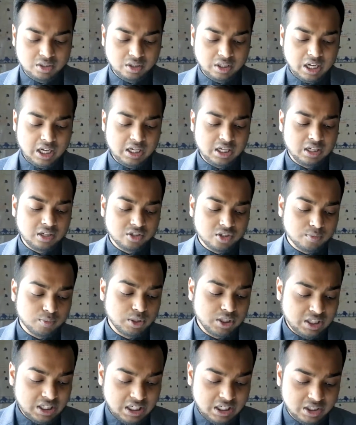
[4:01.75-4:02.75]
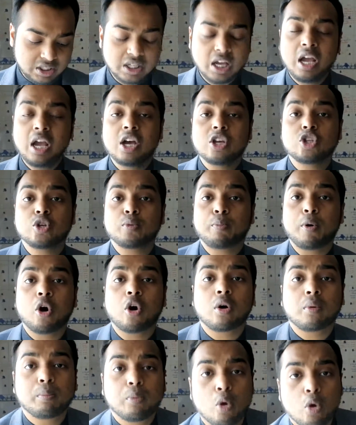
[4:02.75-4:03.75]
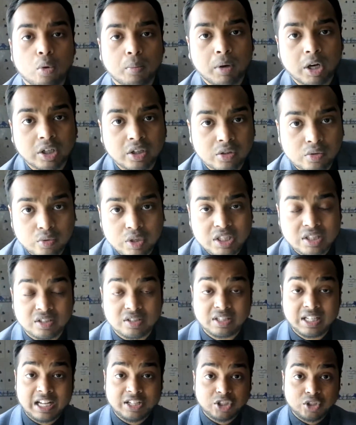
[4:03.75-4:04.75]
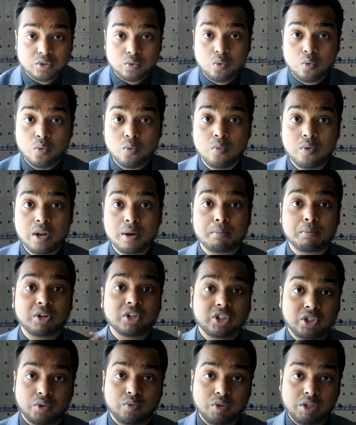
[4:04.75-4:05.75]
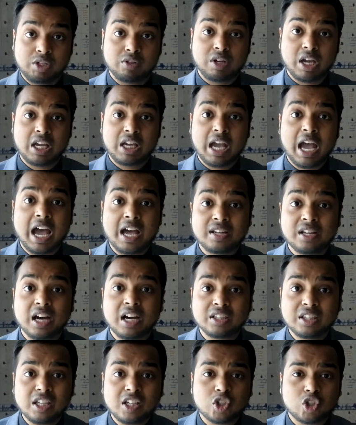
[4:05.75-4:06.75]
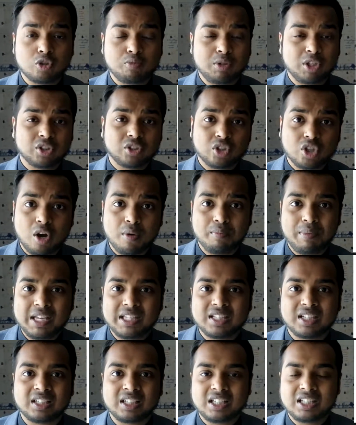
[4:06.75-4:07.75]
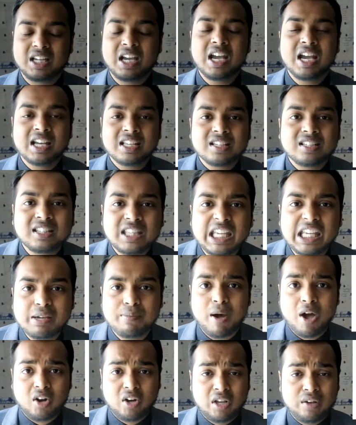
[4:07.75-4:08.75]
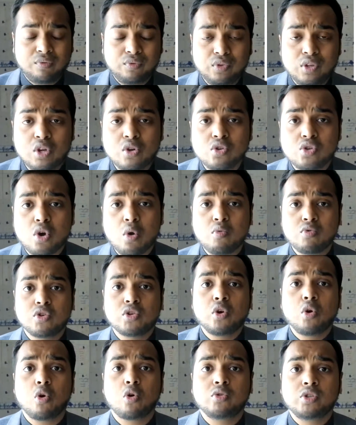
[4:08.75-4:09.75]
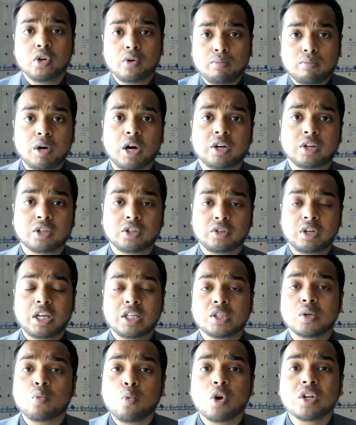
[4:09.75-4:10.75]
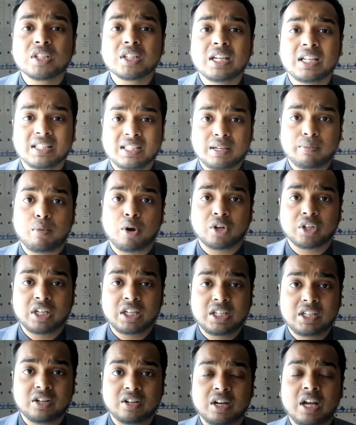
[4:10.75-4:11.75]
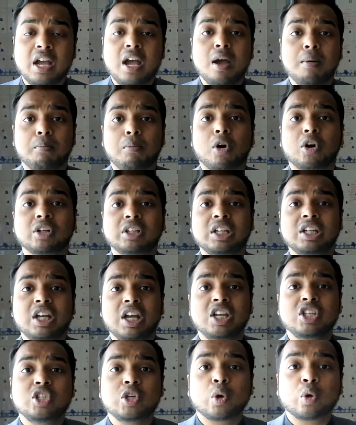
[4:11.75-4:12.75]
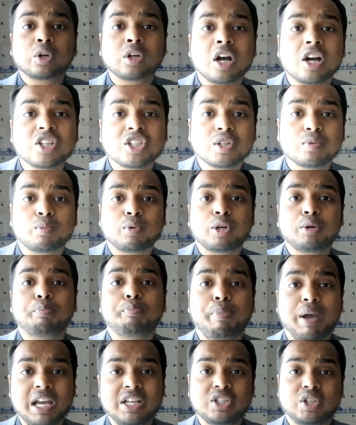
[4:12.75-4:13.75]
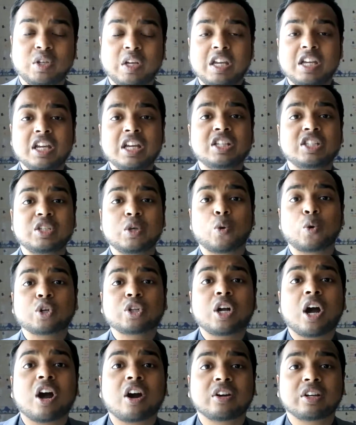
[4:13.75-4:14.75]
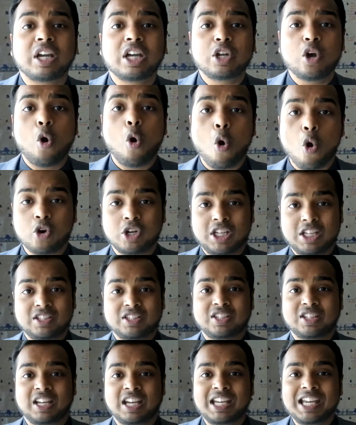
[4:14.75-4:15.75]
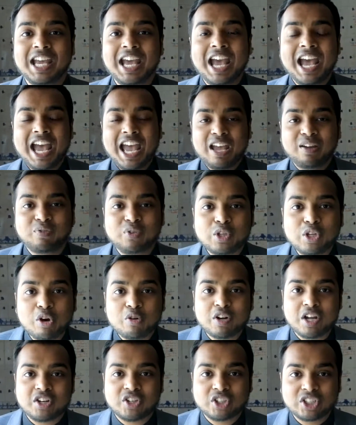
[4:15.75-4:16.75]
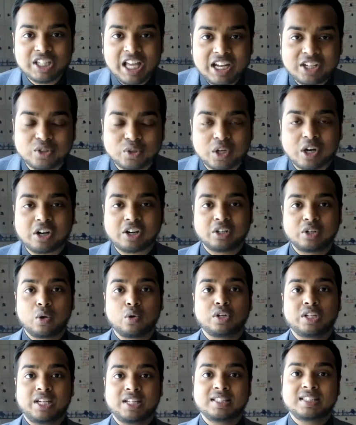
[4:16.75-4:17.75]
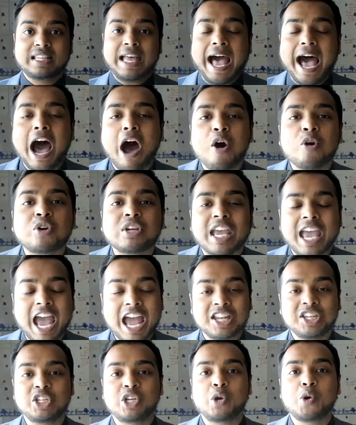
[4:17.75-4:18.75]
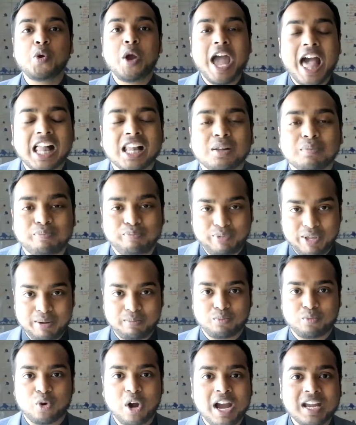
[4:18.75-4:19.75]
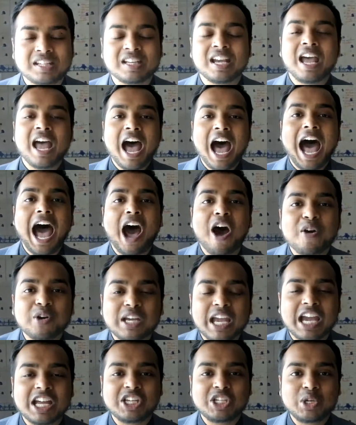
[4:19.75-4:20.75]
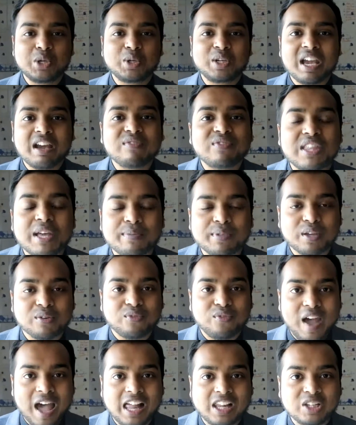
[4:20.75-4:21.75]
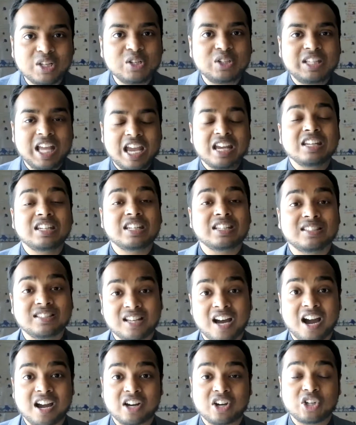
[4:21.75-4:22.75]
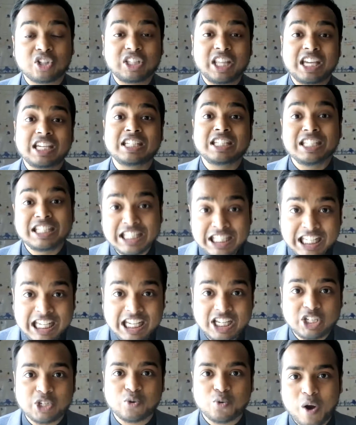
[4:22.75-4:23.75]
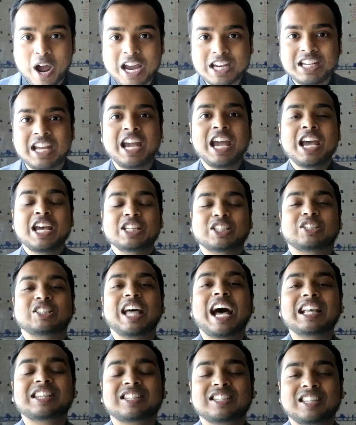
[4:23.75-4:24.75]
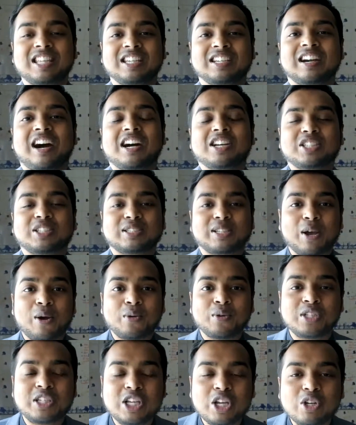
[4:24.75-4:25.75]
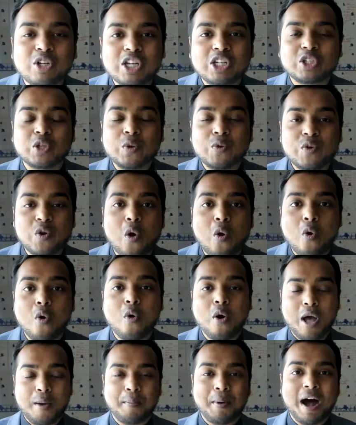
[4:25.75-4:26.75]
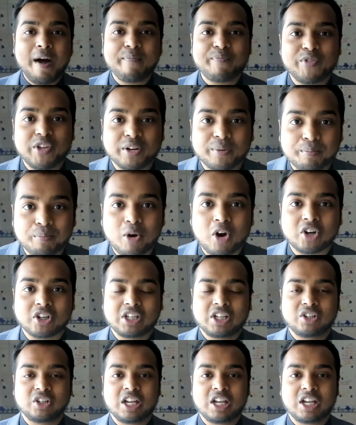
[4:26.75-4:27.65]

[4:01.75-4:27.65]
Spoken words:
Okay, customer needs. So poor market research, that's number 3. Okay, and I think it should be on the top. Basically, just think about it. If you don't know your market, okay, so what is the market here? Market is your customer base. Okay, it's your target audience. Okay, if you don't understand your target audience, how can you help them, right? How can you give them the value they desire, they need, right? So that's the thing, guys. So you need to know about their market.